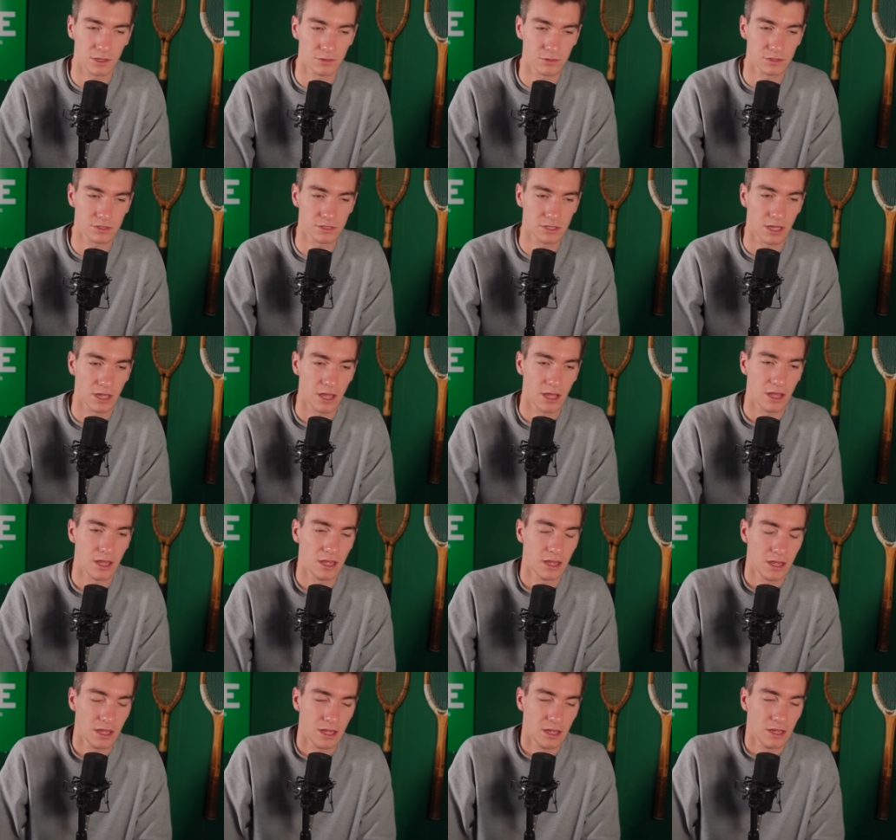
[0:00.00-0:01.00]
was
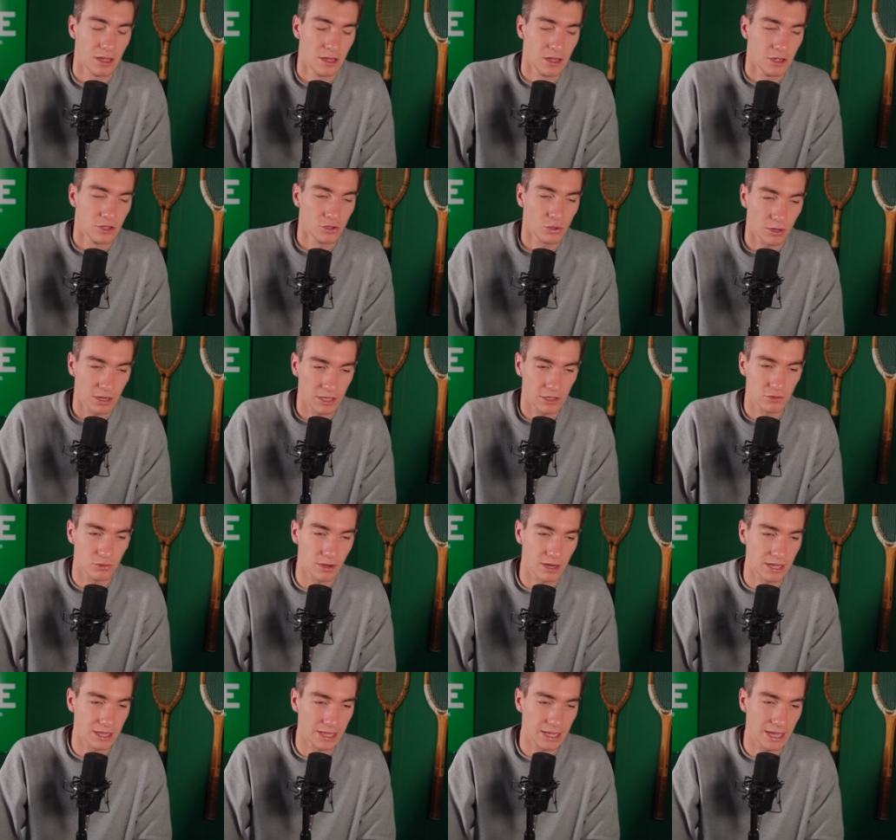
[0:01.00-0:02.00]

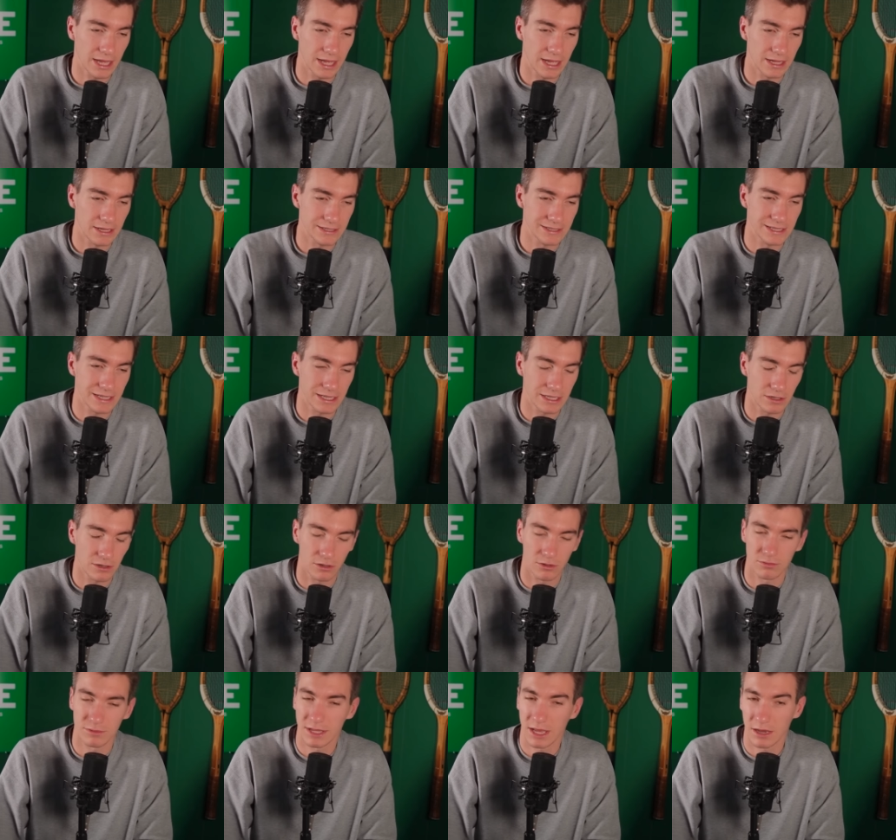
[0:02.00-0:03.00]
2020, and
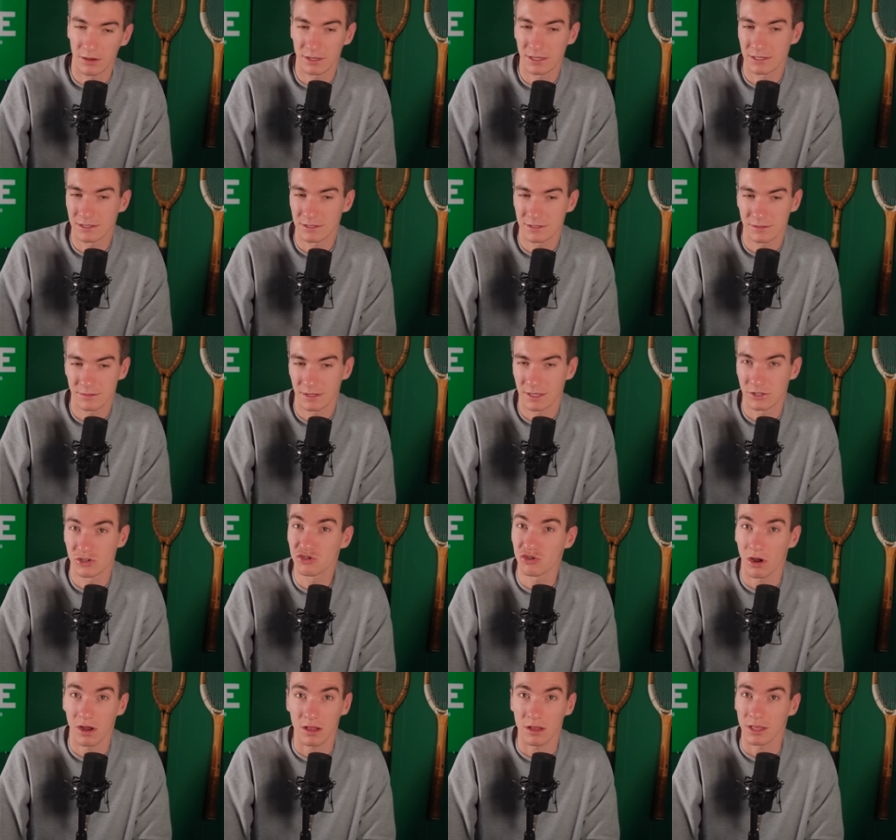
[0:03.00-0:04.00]
now he's
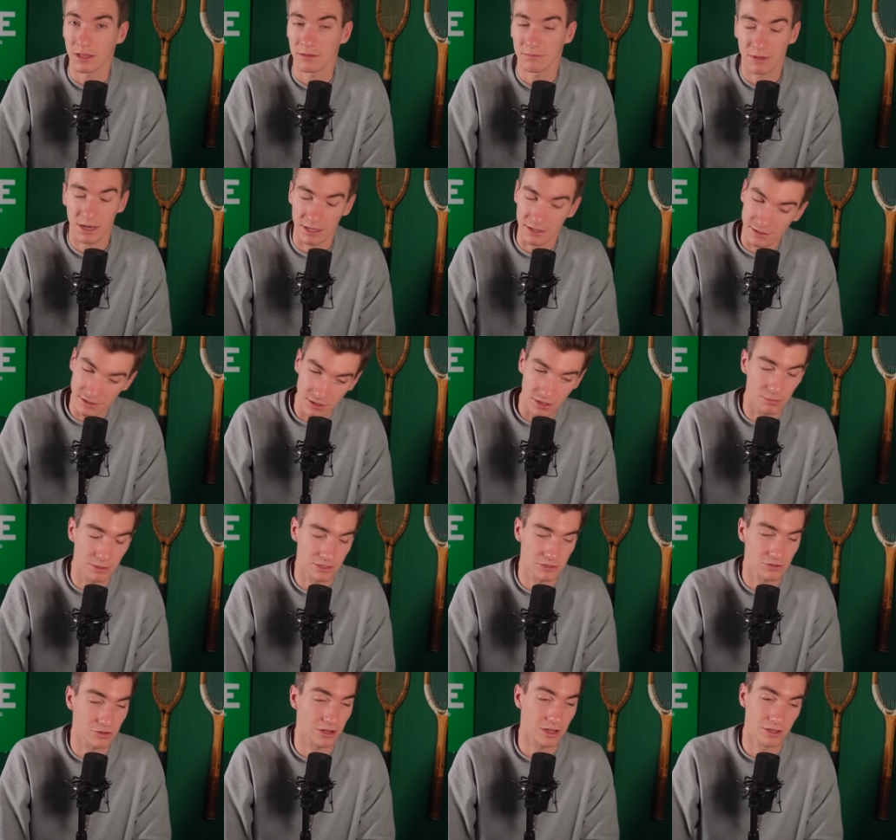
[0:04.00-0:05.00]
struggling, and he's still
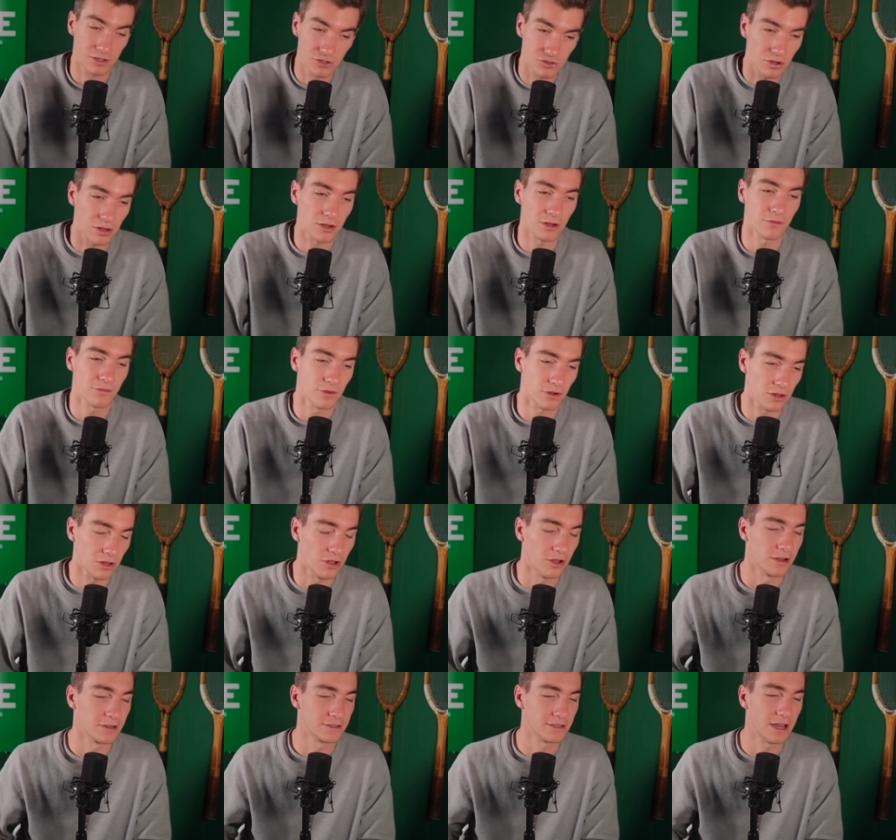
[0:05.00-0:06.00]
been struggling. He struggled for a
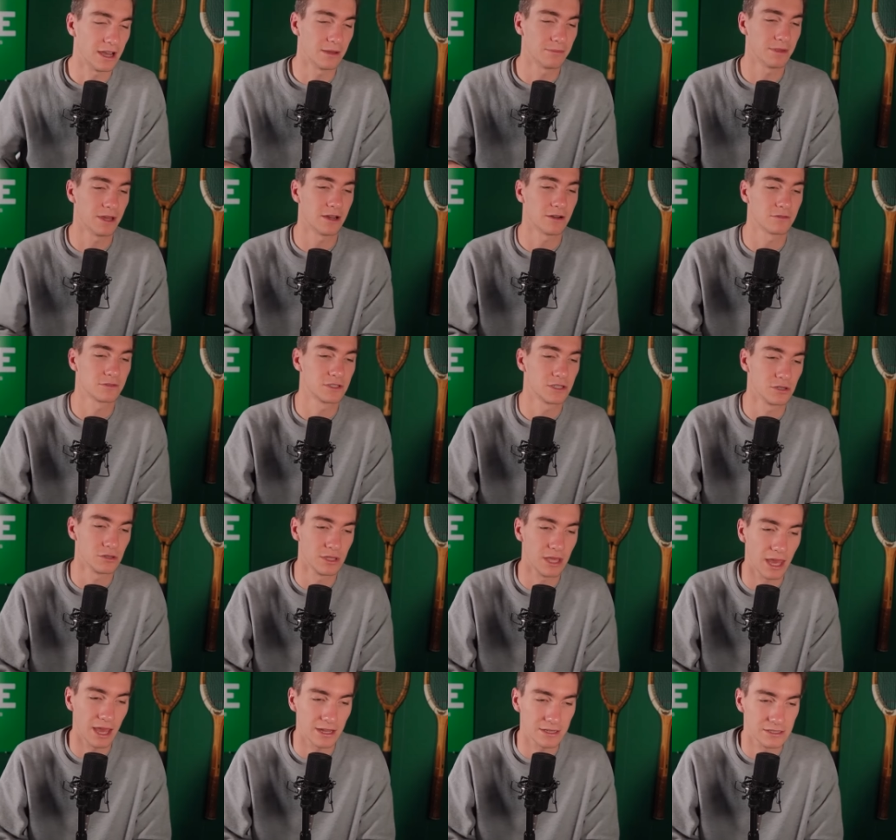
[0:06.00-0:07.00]
long time now to
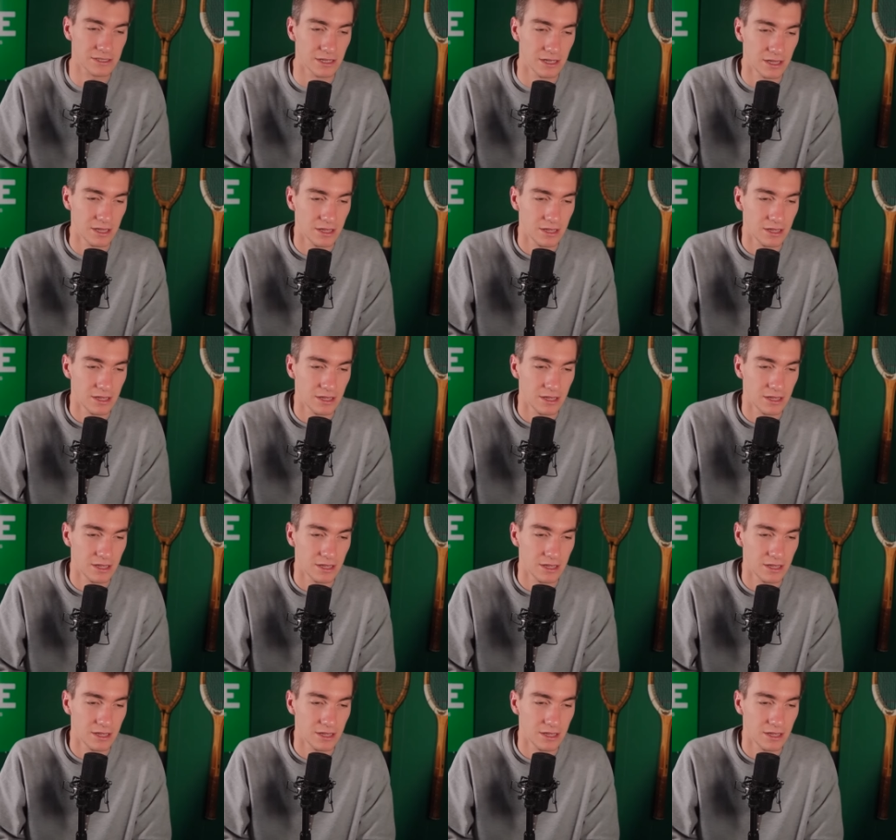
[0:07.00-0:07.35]
get